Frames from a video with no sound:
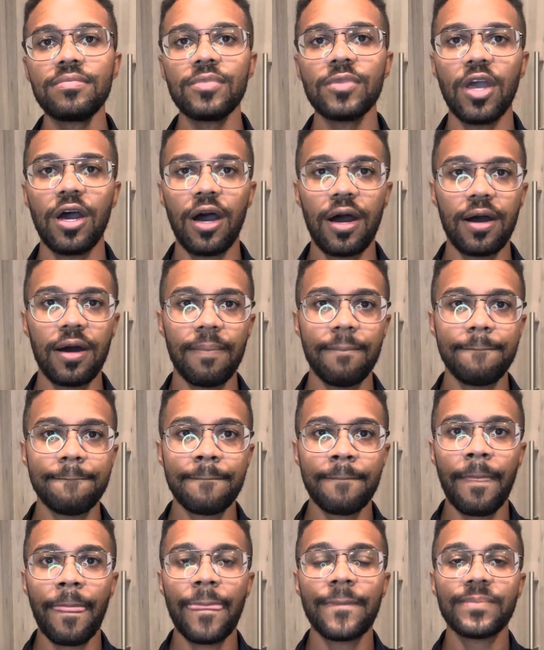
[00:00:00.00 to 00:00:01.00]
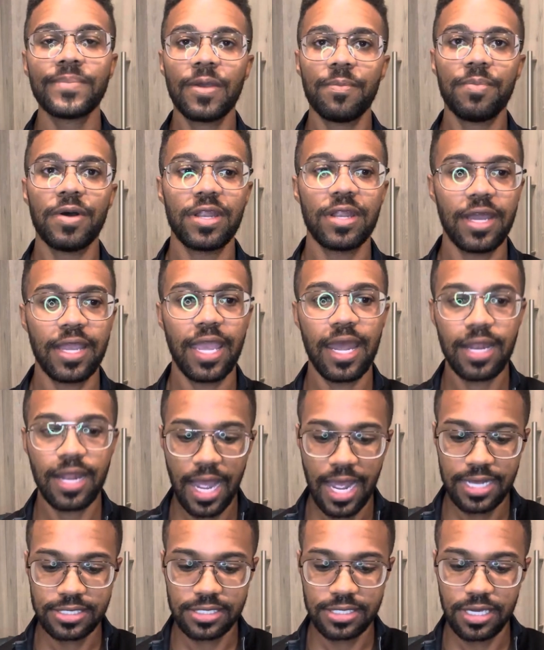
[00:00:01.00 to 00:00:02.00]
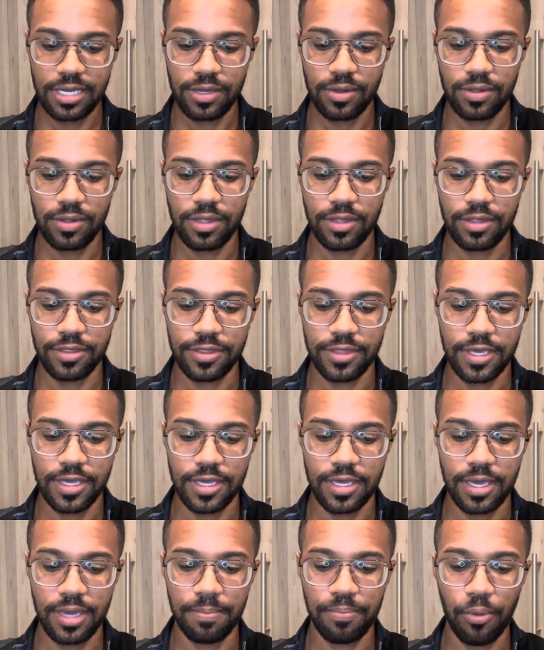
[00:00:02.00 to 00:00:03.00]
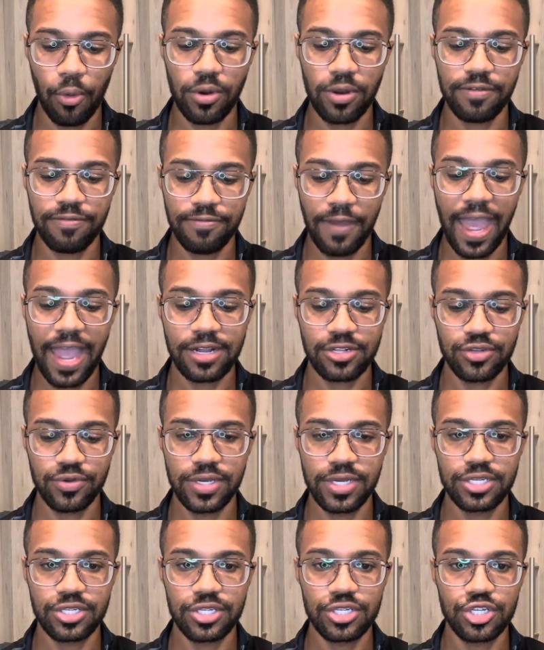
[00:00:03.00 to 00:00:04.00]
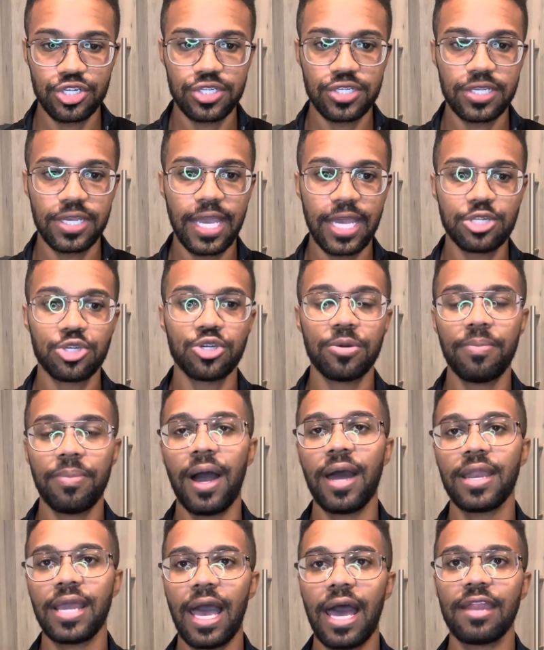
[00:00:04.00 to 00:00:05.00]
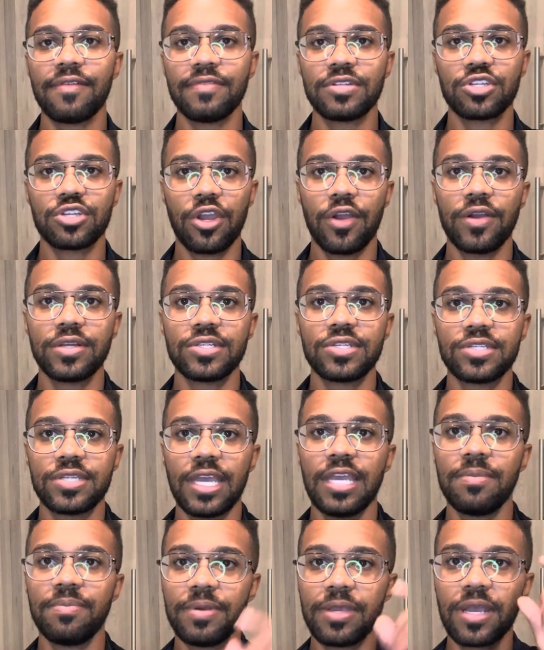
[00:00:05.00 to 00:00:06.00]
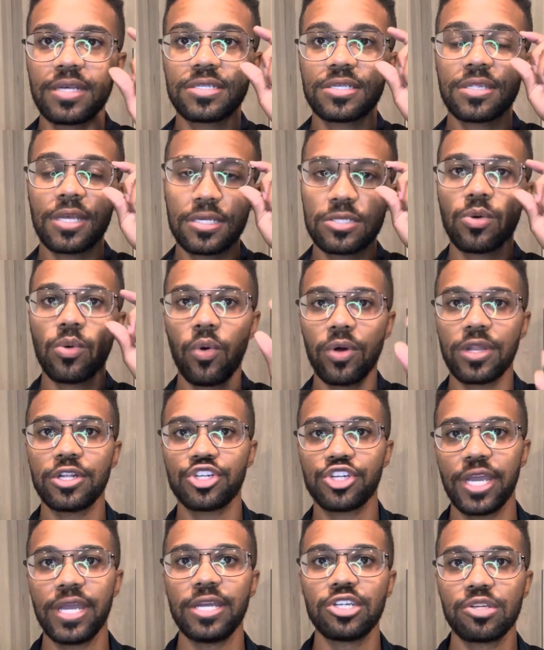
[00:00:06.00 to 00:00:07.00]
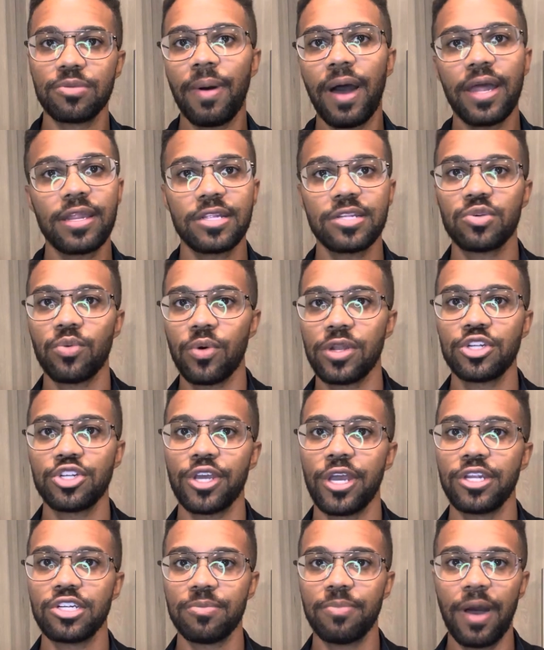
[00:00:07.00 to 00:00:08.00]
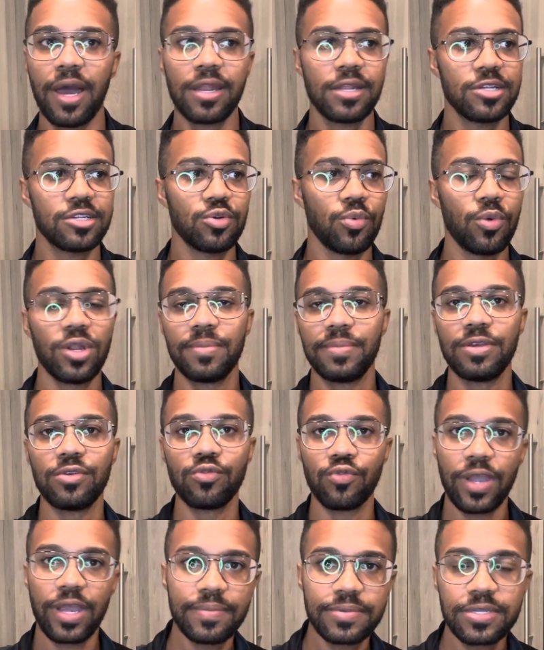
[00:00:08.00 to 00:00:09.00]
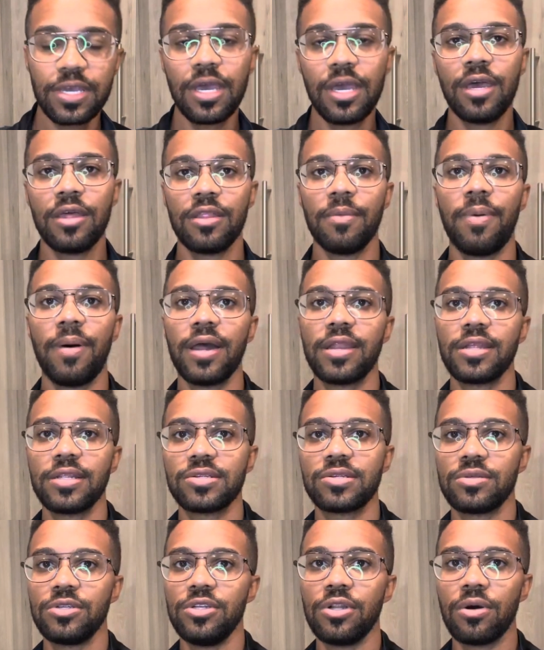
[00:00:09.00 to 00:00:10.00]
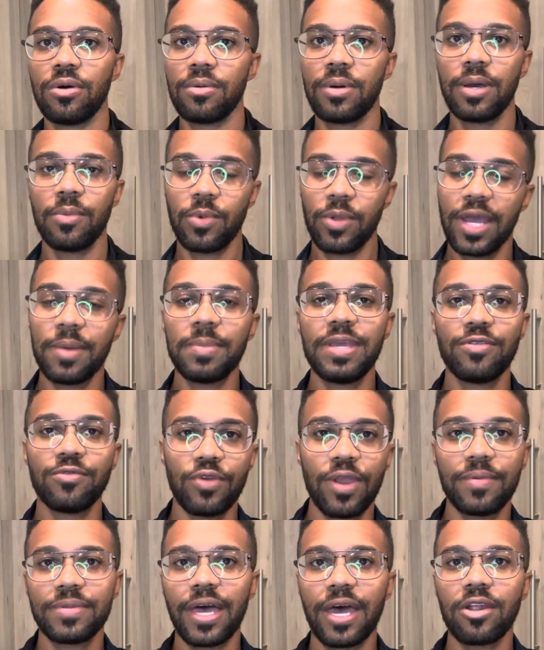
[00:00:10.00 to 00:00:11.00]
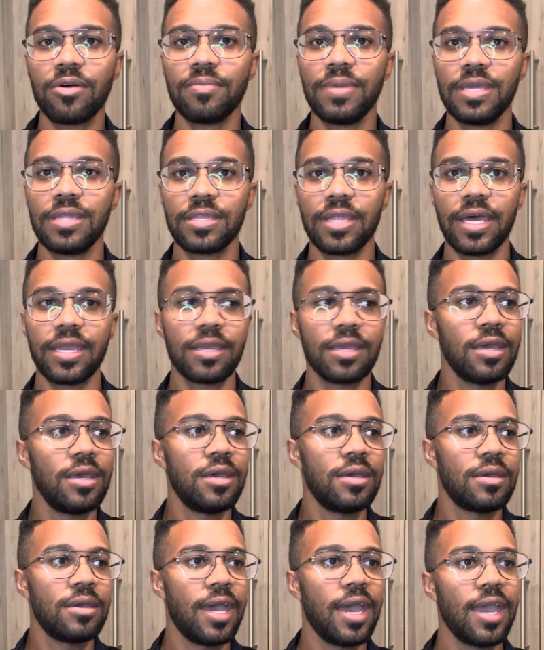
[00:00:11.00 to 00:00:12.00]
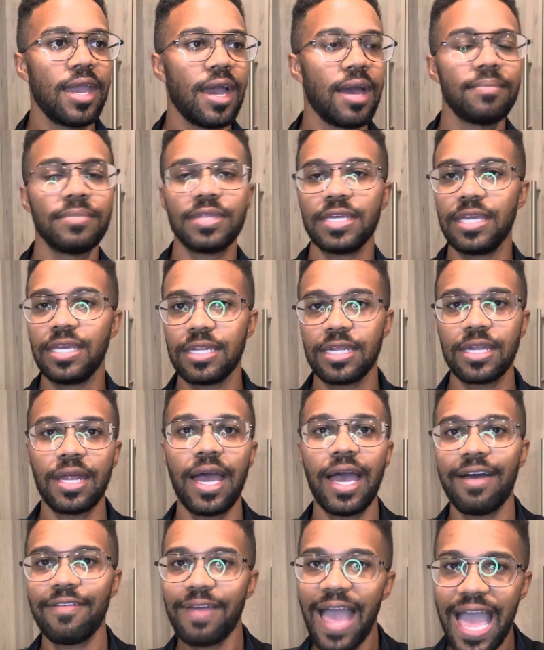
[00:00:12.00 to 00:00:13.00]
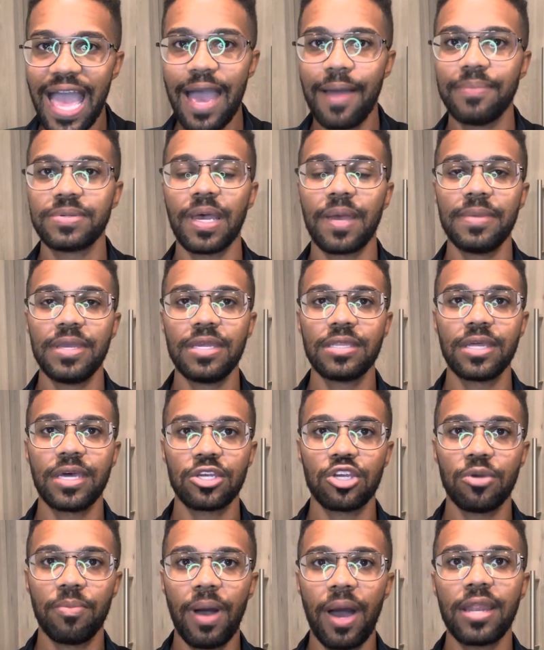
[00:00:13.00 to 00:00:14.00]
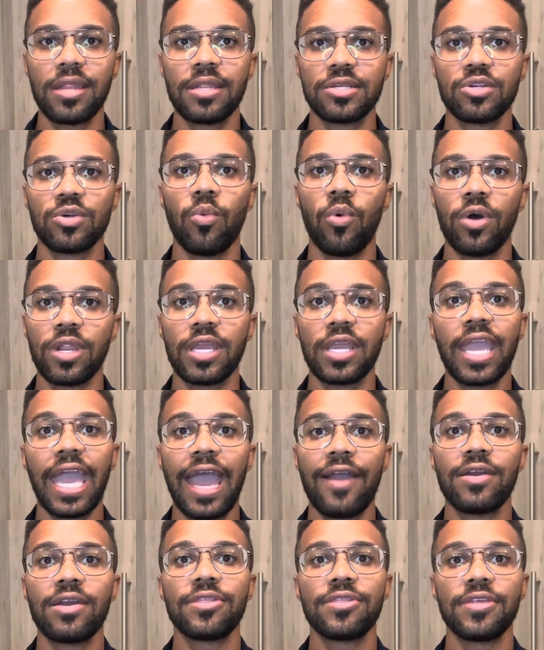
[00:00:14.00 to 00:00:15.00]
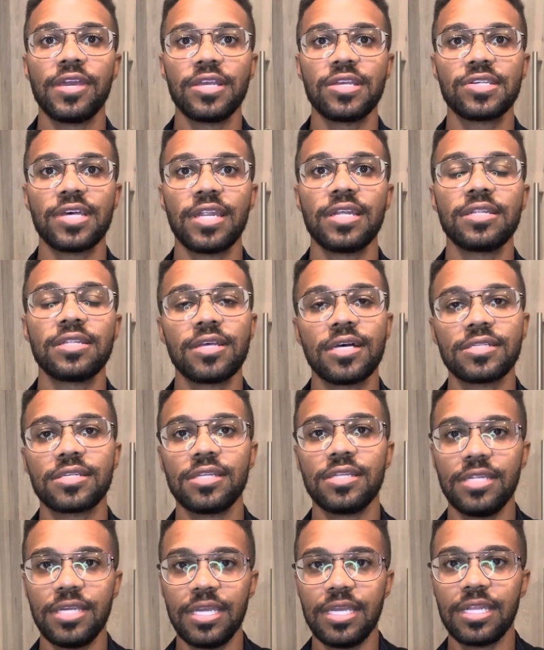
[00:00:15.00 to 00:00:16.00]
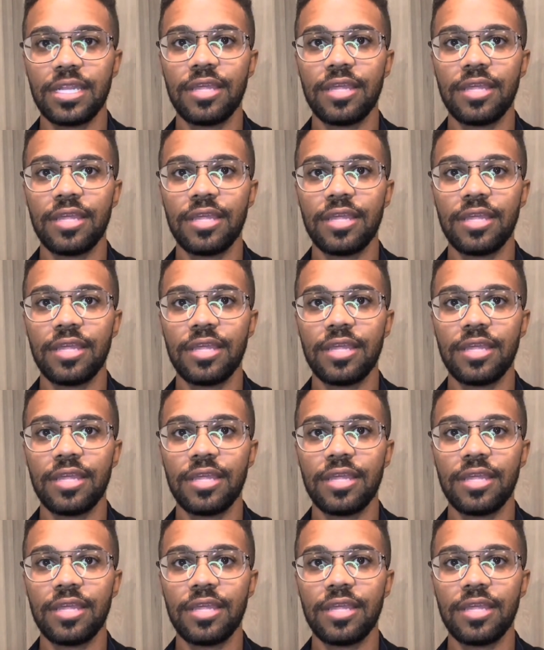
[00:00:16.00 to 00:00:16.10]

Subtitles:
But again, guys, the important factor is to just get your body out of its current state, because it doesn't want to change. Your body doesn't want to change. Your body doesn't want to be ripped. The body doesn't, and when I mean ripped, I don't mean like, hey, I'm lean and I have abs. I mean like your body doesn't want to carry things that it doesn't need.